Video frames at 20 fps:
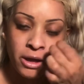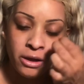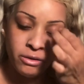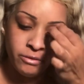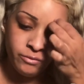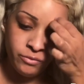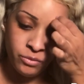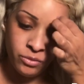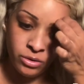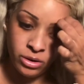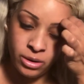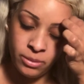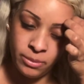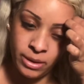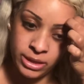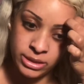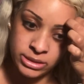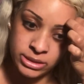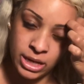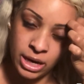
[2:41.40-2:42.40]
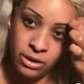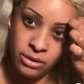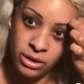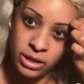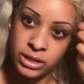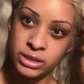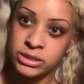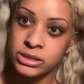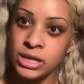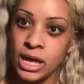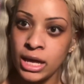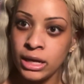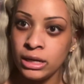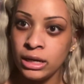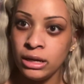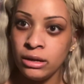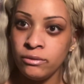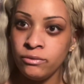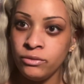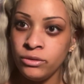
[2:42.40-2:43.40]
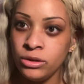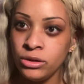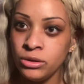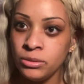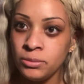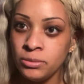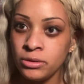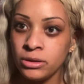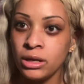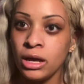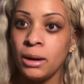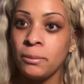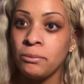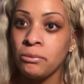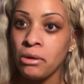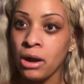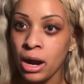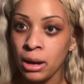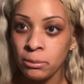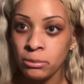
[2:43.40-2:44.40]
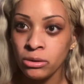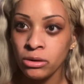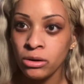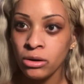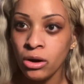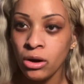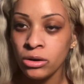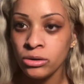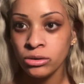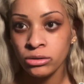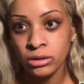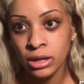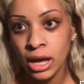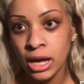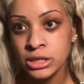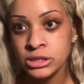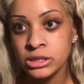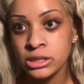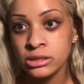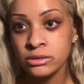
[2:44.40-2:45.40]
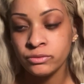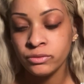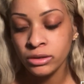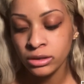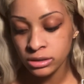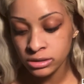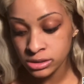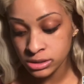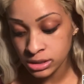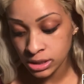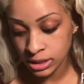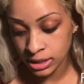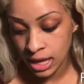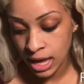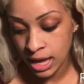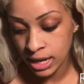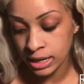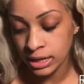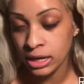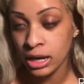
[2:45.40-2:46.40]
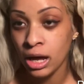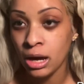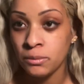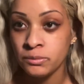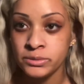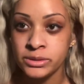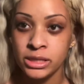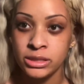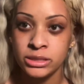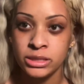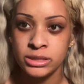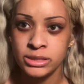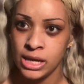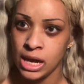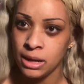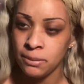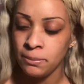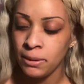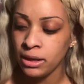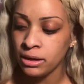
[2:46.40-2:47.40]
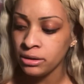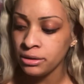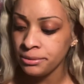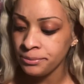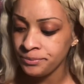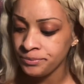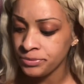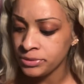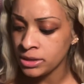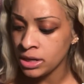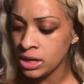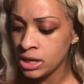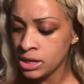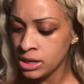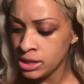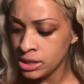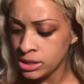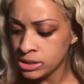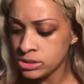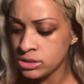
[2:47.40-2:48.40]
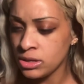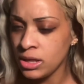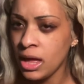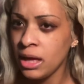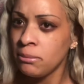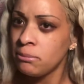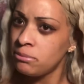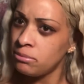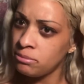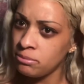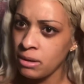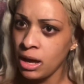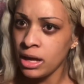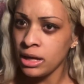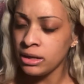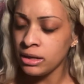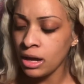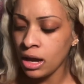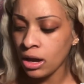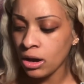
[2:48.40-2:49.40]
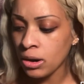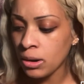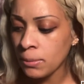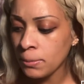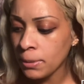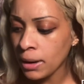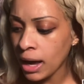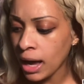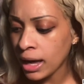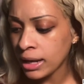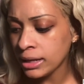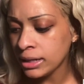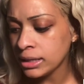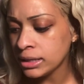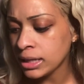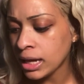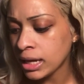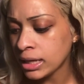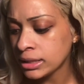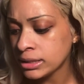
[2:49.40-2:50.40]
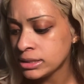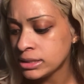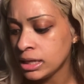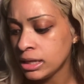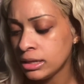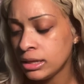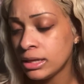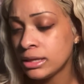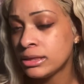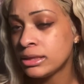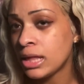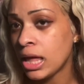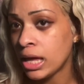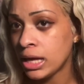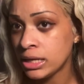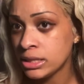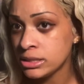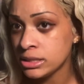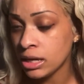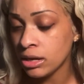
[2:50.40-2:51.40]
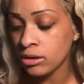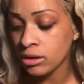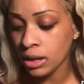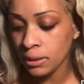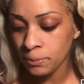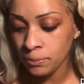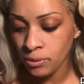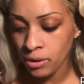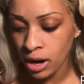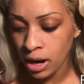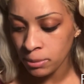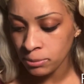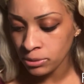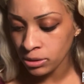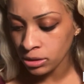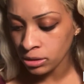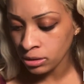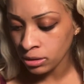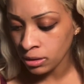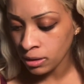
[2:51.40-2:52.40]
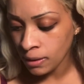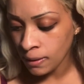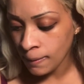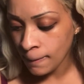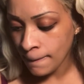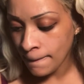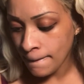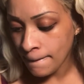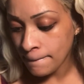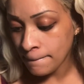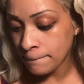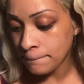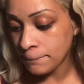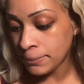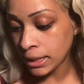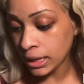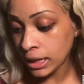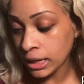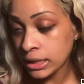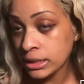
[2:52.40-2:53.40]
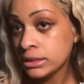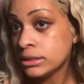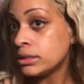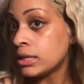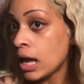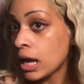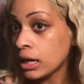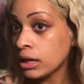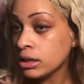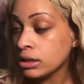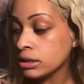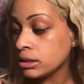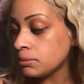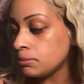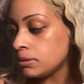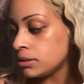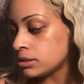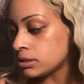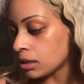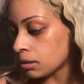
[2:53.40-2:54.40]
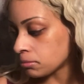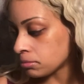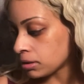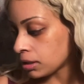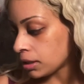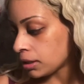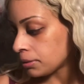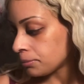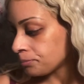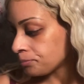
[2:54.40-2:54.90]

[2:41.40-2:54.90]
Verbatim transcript: for mascaras that if you put a primer on your lashes first, that it helps it to take better. So that might help. I did not see that they sell a primer, but that could be something.